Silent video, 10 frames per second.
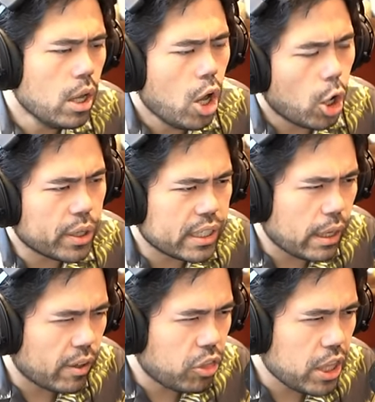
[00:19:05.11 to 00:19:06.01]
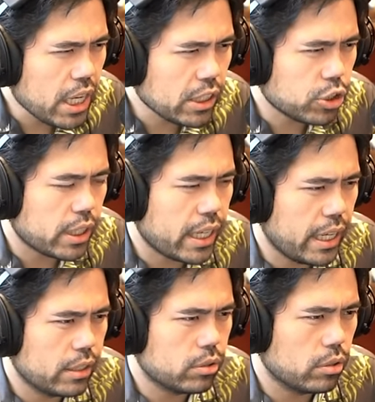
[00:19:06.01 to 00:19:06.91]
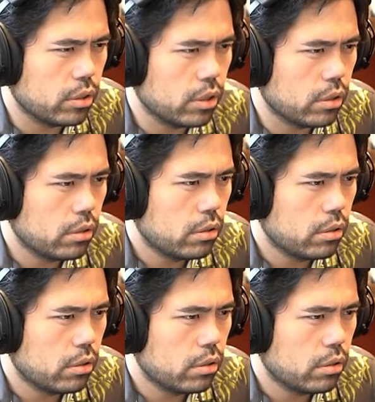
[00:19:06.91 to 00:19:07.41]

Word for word: Okay, now I think I should castle here.